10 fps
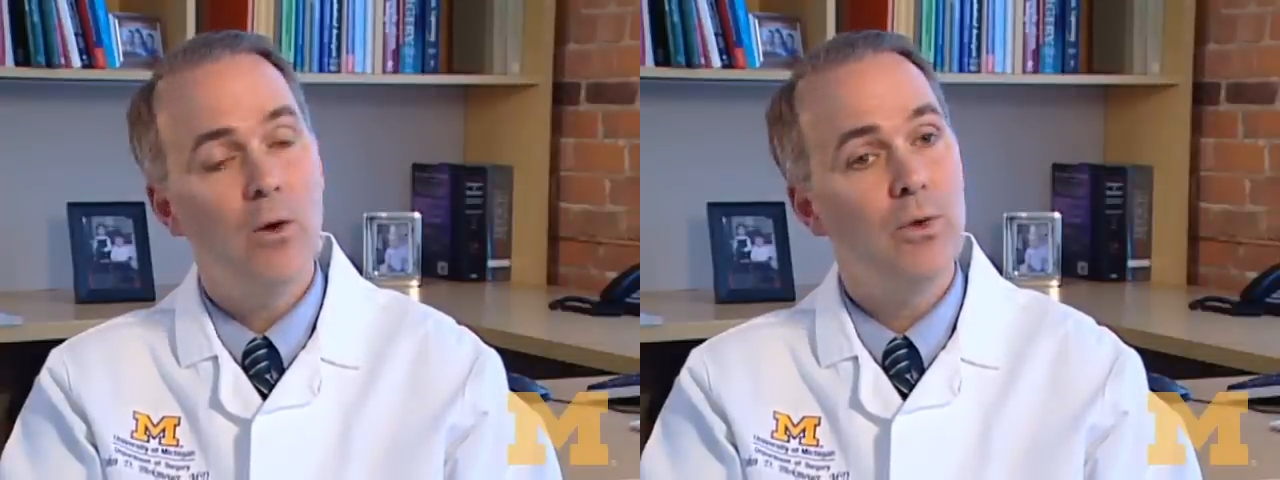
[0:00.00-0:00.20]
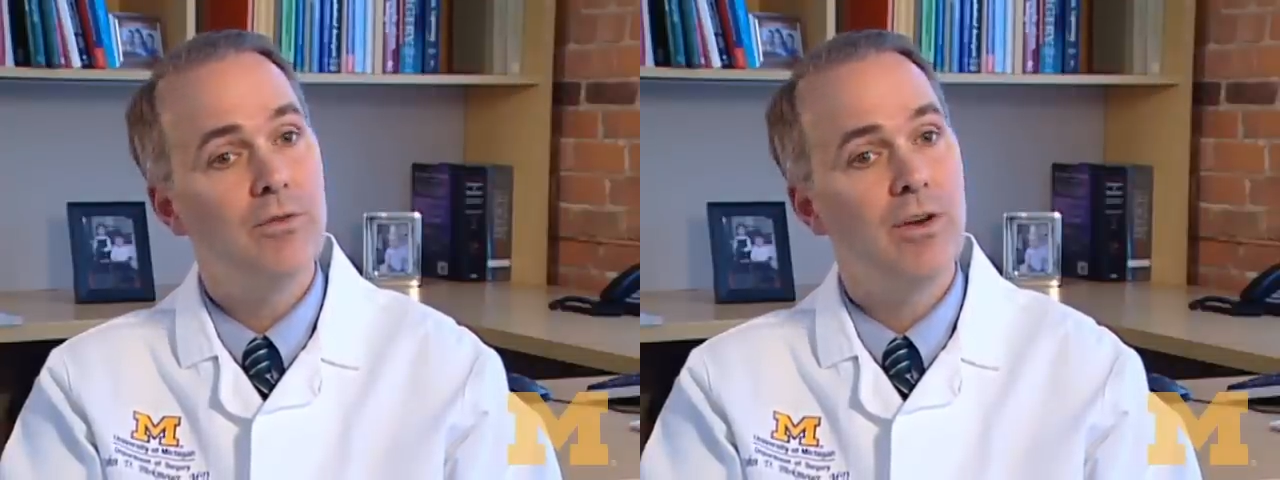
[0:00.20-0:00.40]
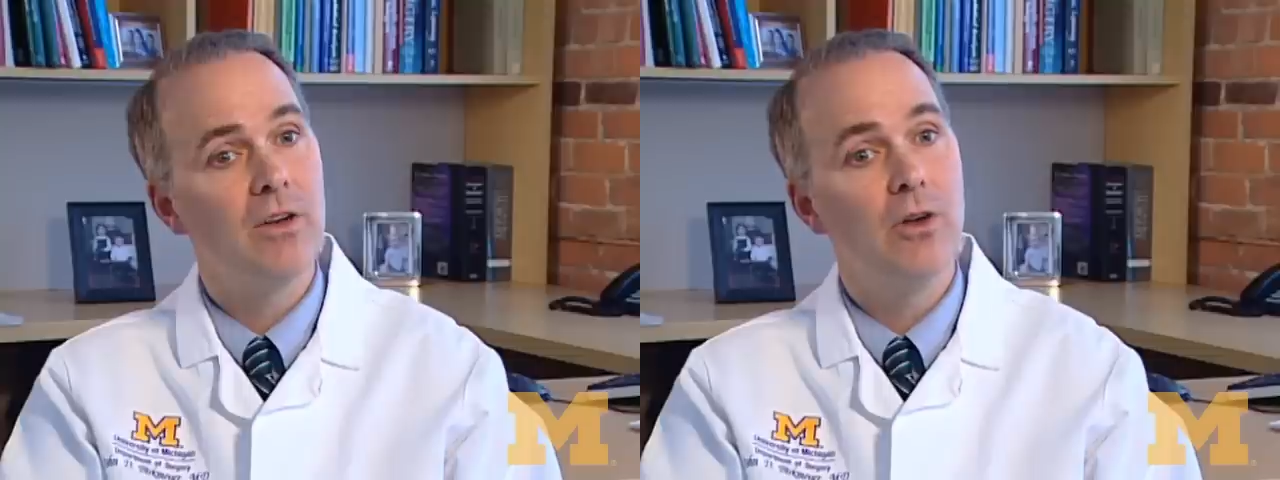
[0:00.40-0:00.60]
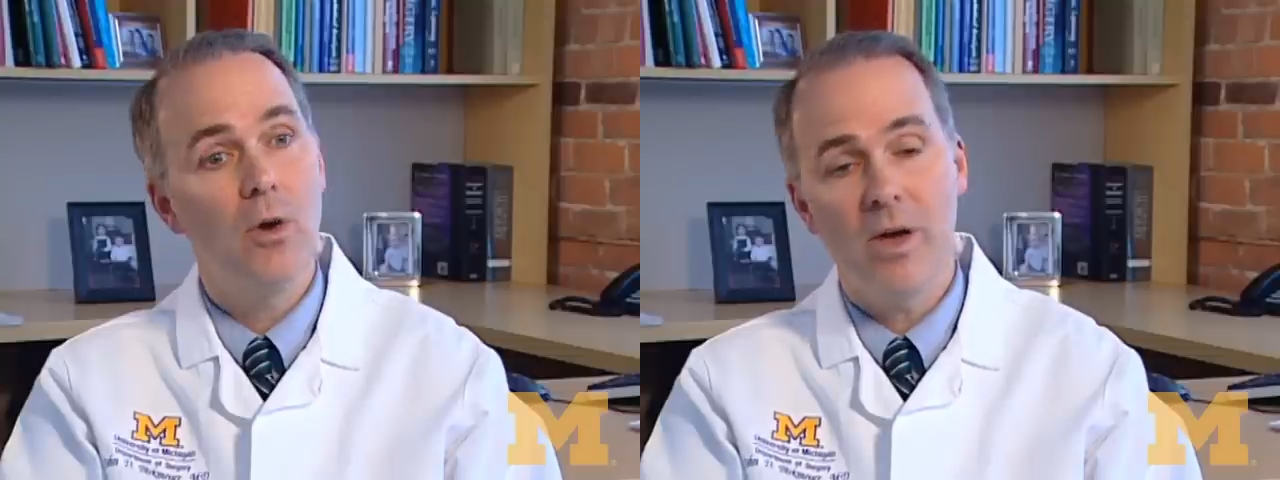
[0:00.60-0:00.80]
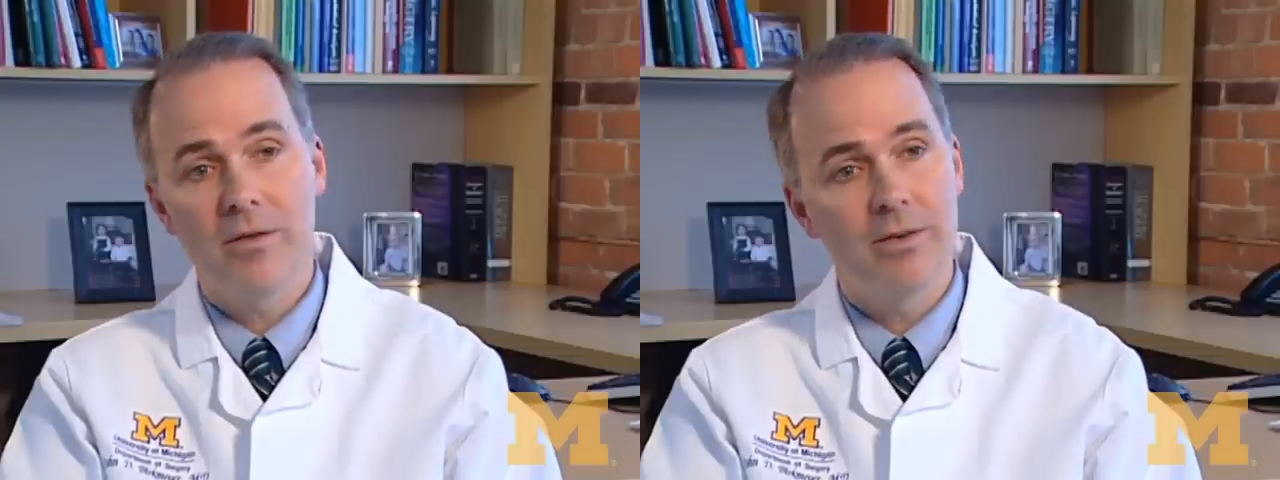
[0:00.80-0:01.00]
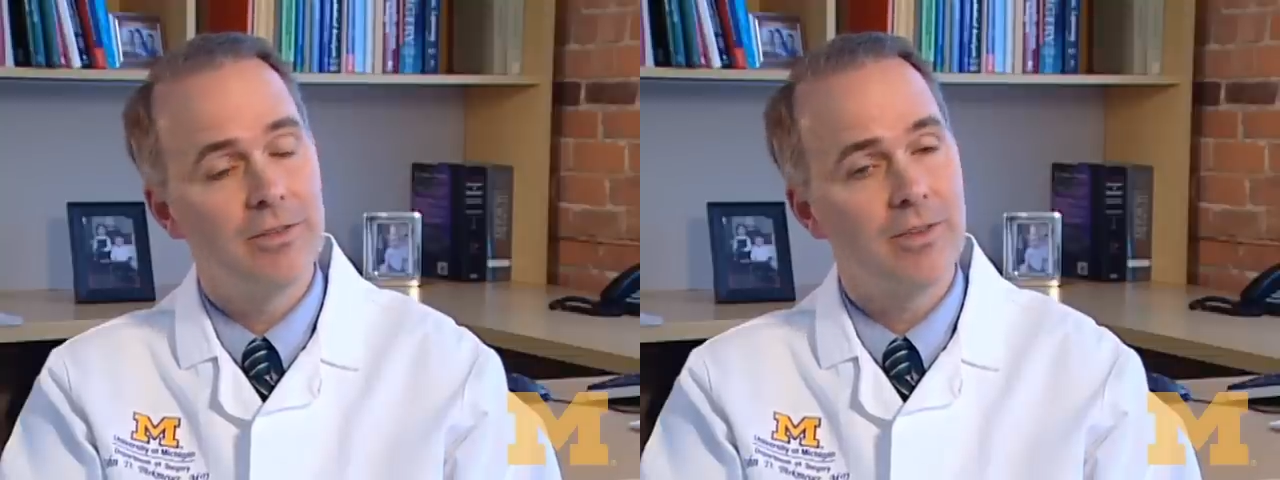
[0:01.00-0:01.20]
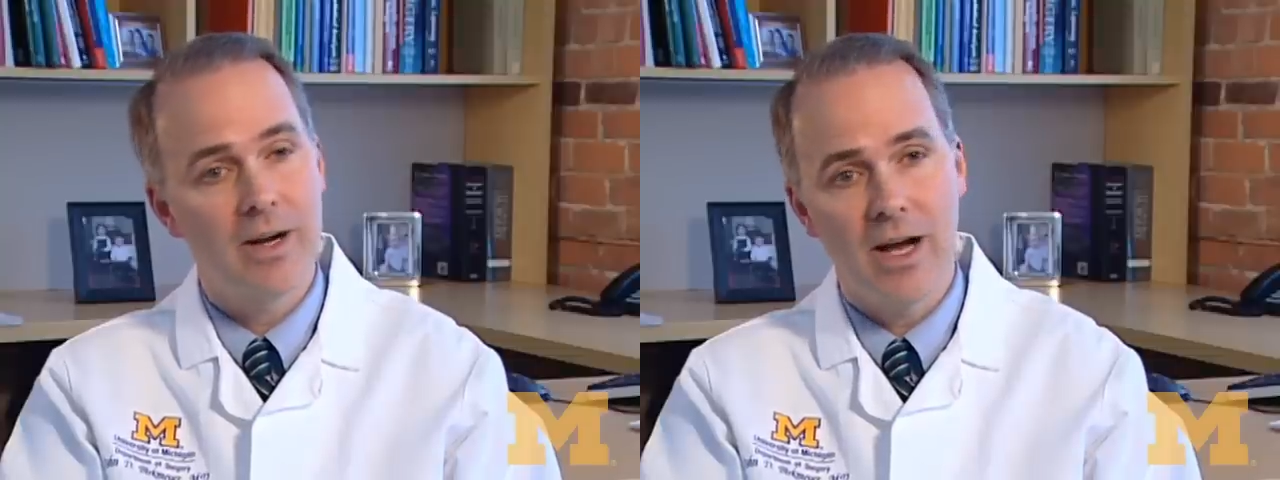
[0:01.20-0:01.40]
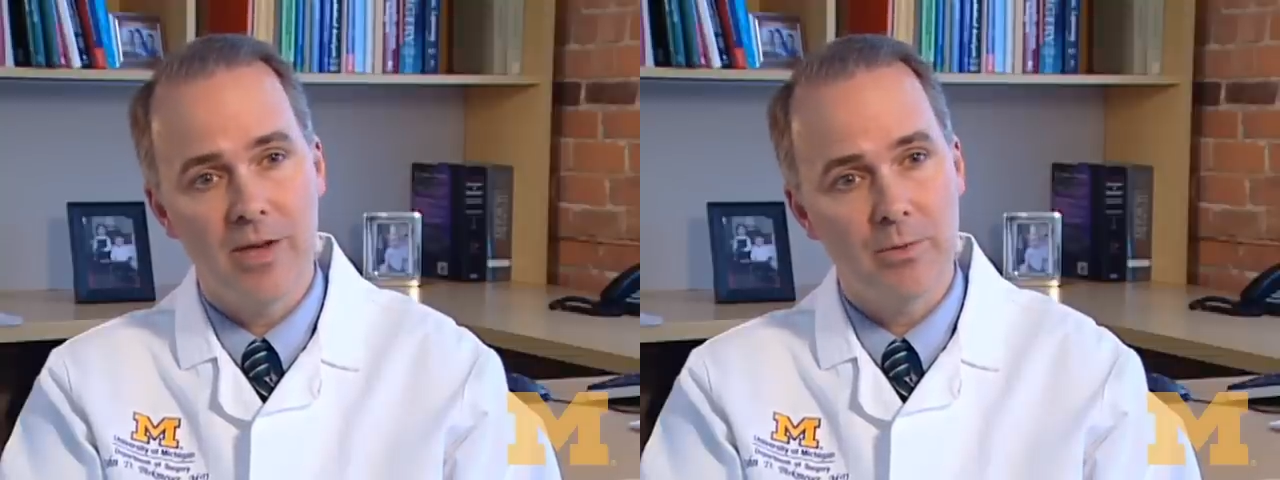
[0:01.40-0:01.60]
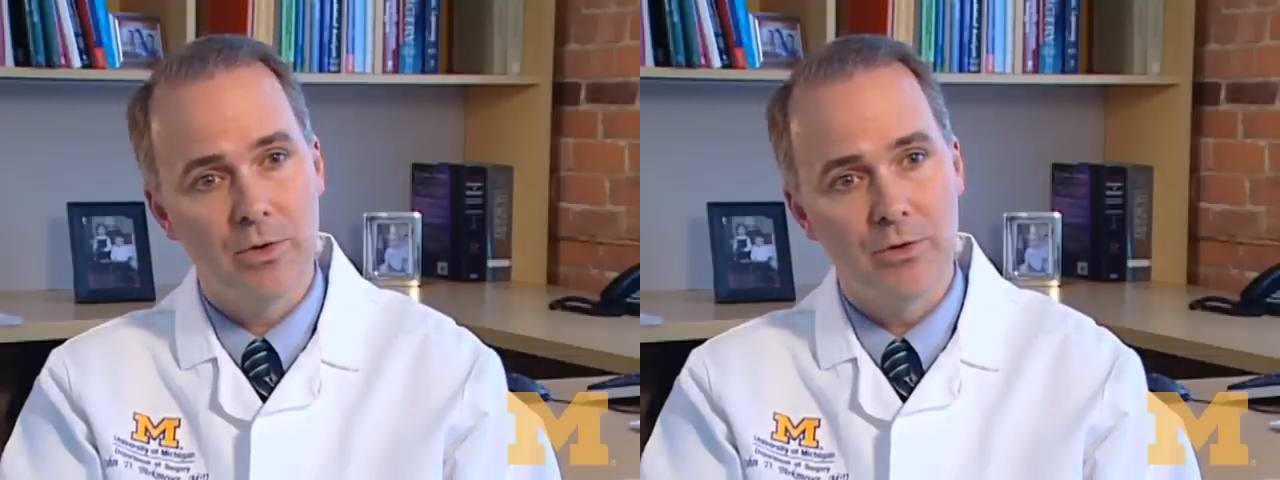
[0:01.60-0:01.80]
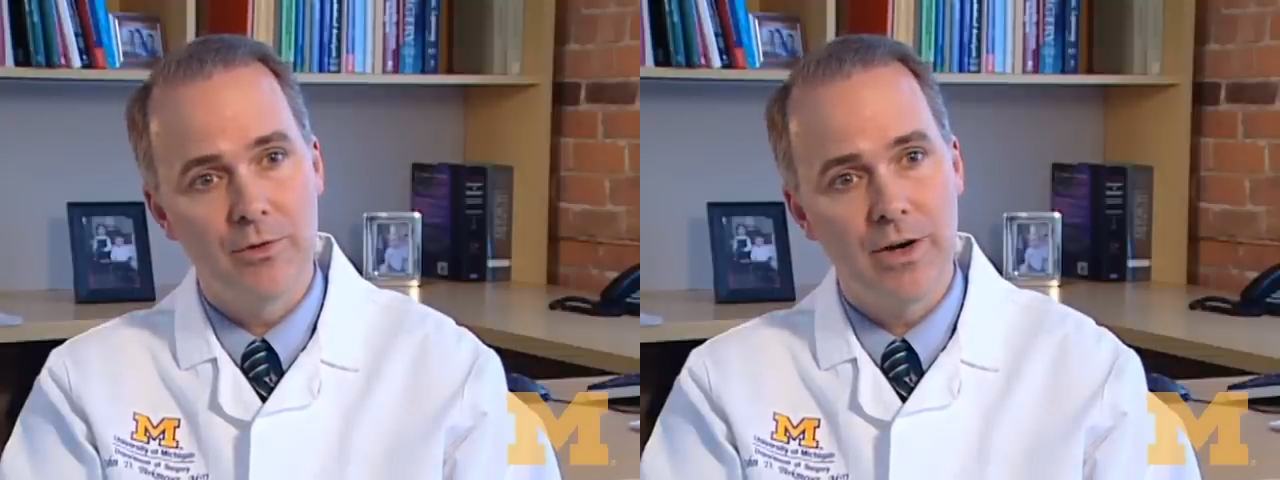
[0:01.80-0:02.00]
we found no evidence that
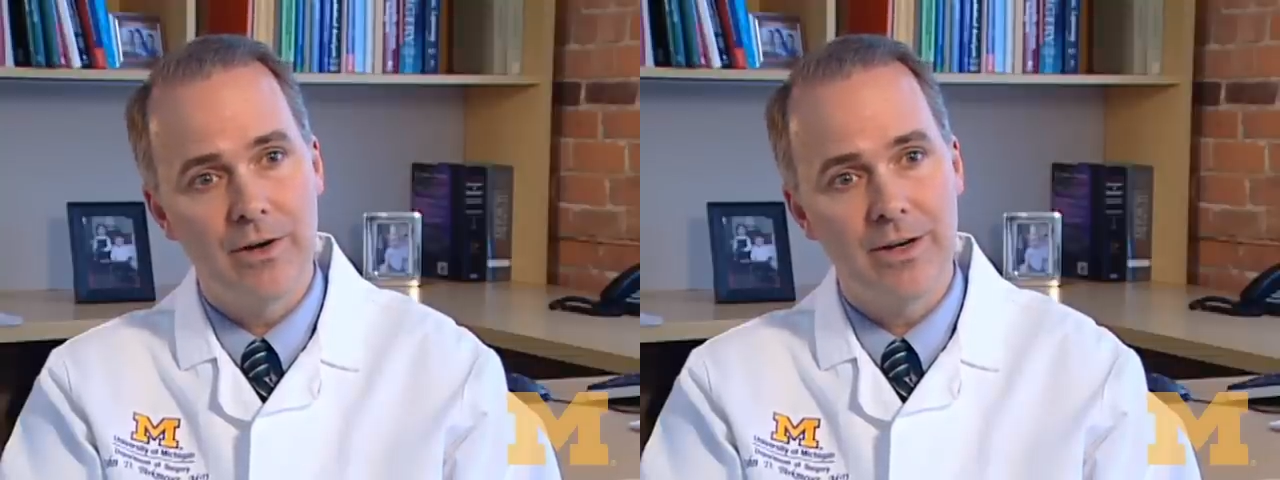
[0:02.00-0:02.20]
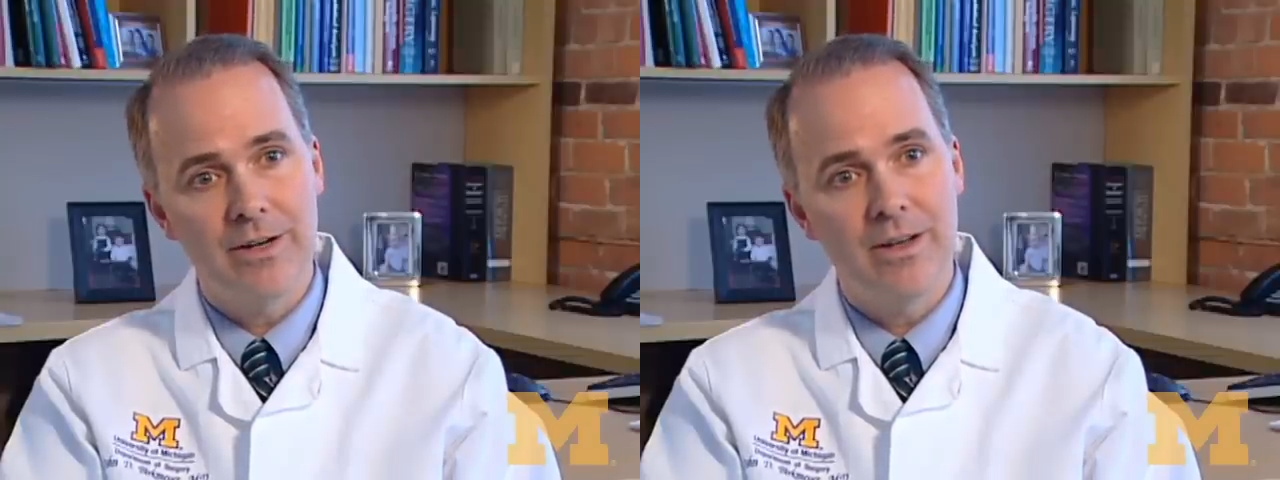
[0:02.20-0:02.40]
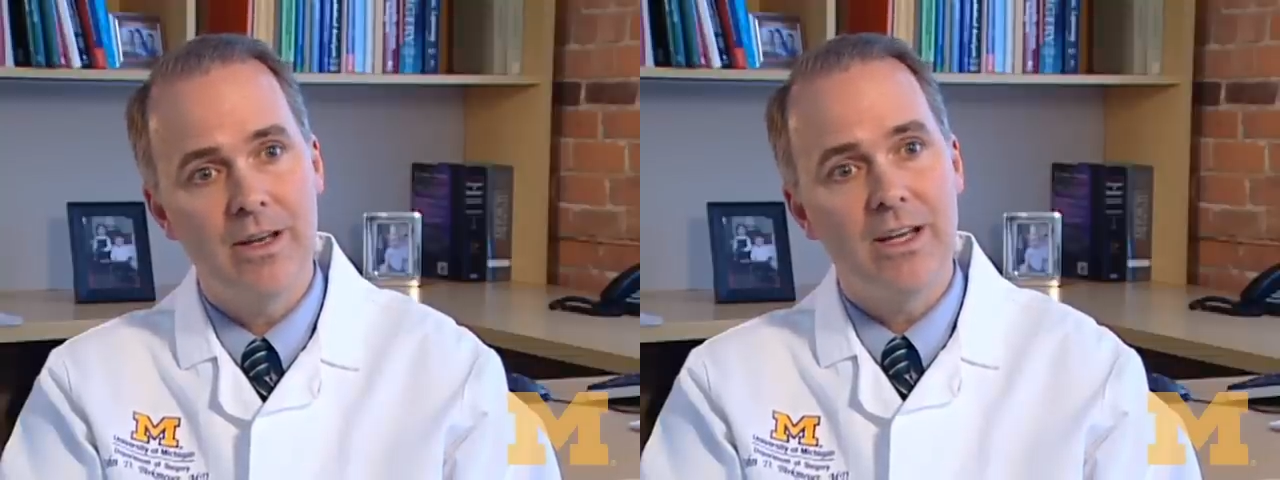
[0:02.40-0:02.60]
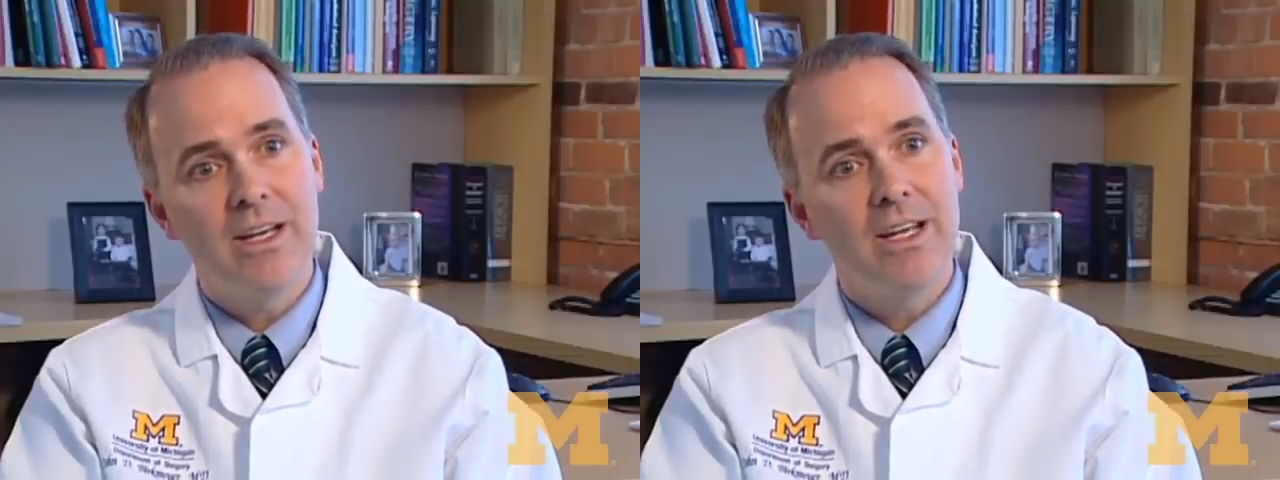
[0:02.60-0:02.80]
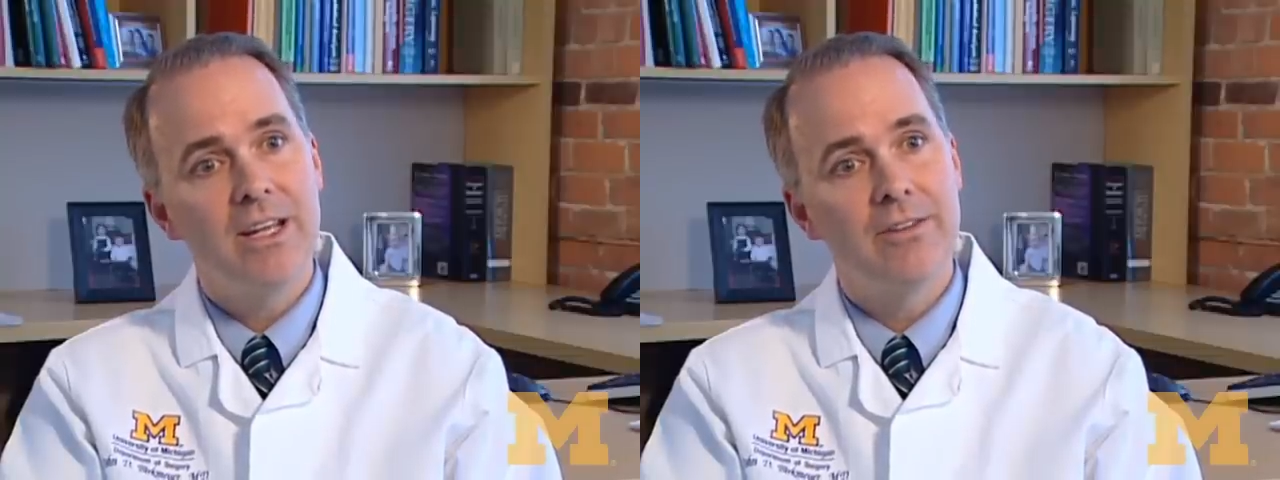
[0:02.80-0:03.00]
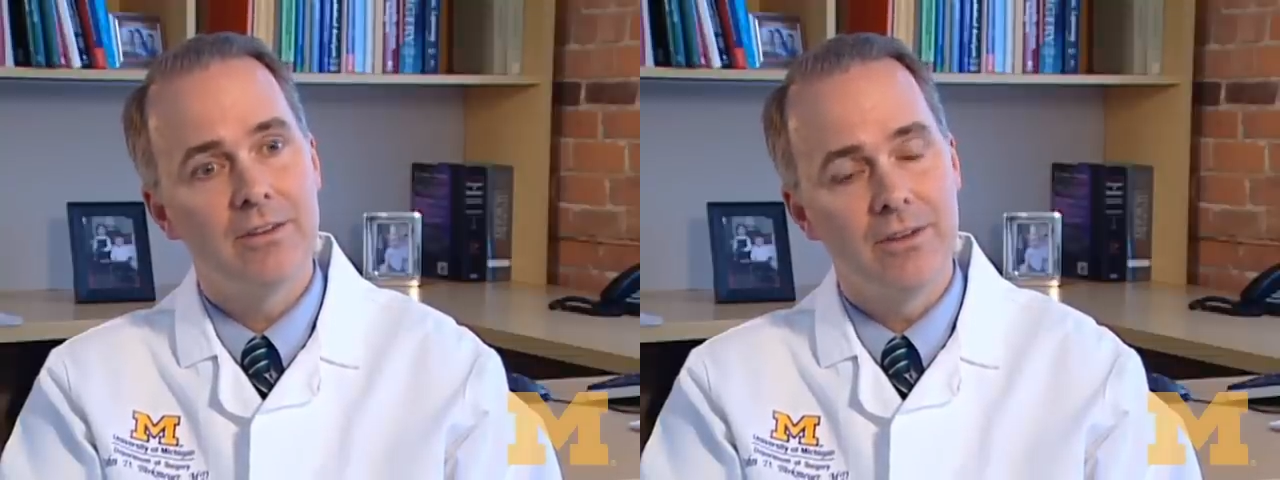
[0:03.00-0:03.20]
hospitals varied in the